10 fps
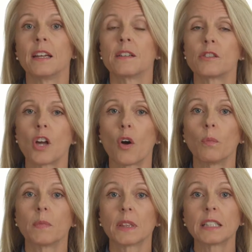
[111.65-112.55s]

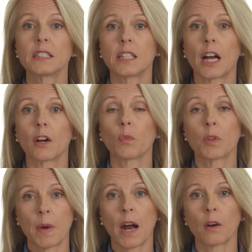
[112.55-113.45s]
So let's start
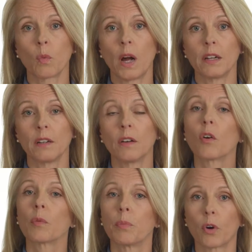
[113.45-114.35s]
with Part 1,
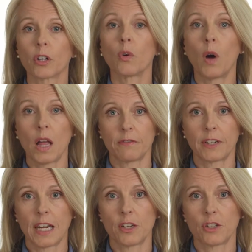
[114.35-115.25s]
or board
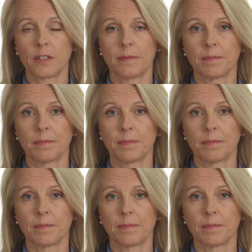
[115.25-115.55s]
qualification.